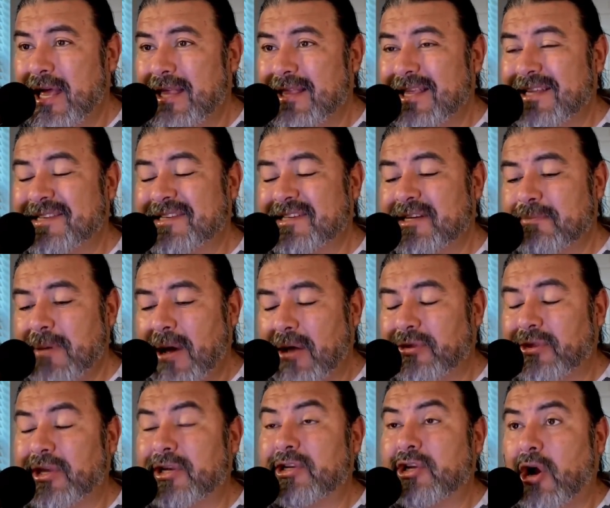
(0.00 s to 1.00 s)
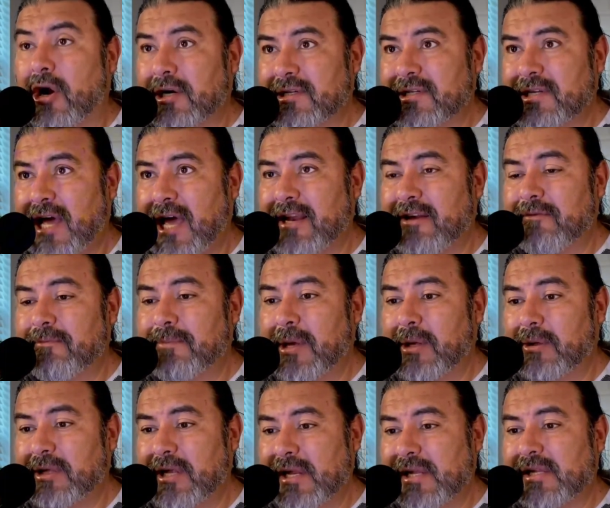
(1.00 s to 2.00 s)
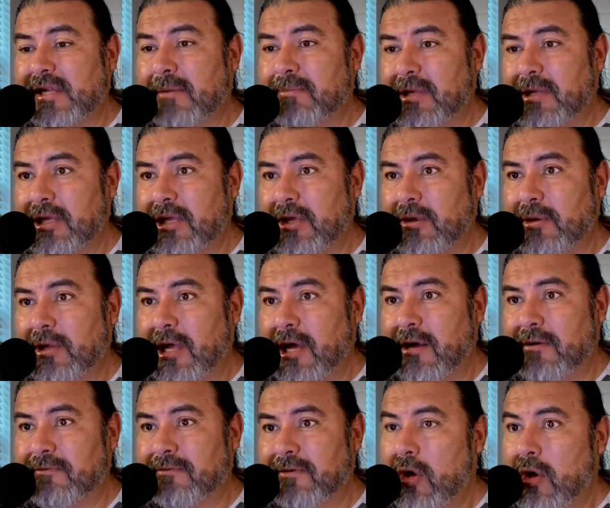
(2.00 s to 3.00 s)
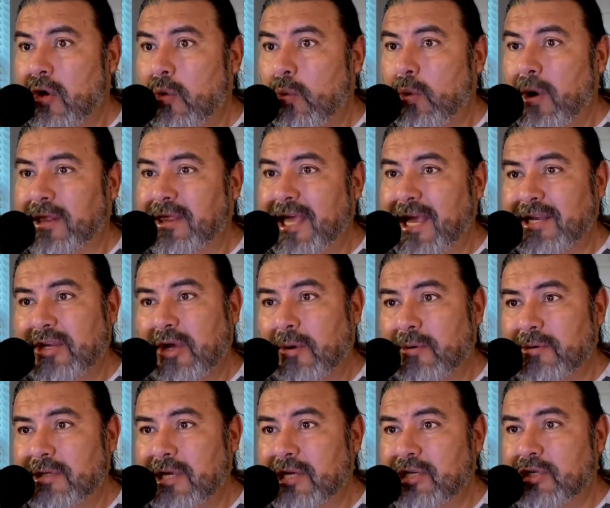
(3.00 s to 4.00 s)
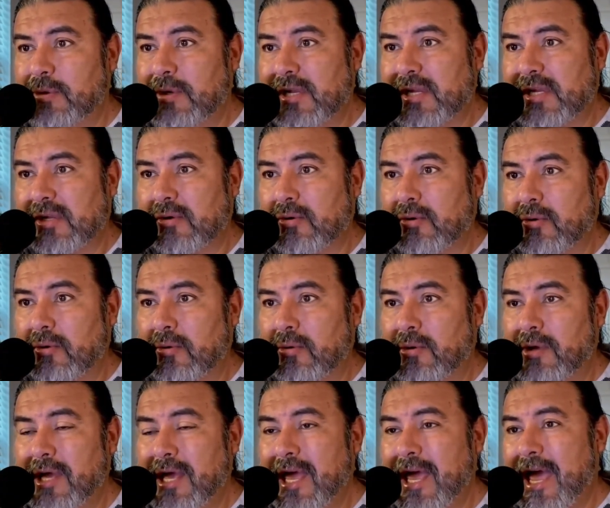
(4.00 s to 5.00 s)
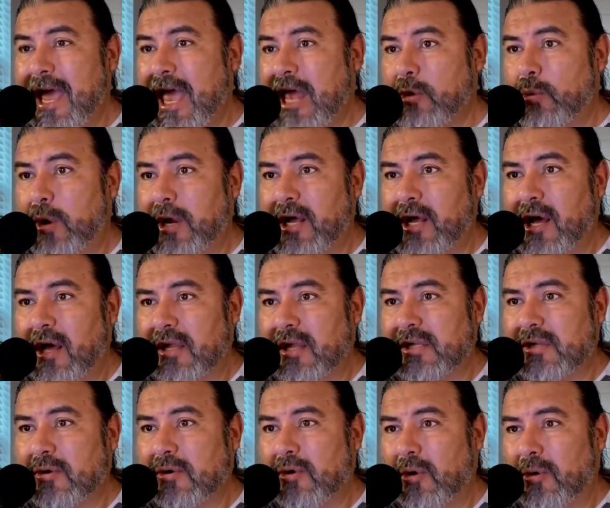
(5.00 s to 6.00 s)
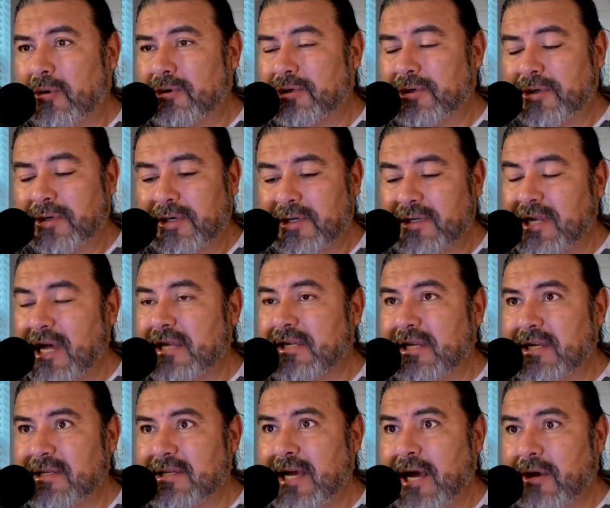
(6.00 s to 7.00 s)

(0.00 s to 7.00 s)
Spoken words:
This is about the dark side of building something you love, what they don't teach you in school, and what hustle culture doesn't tell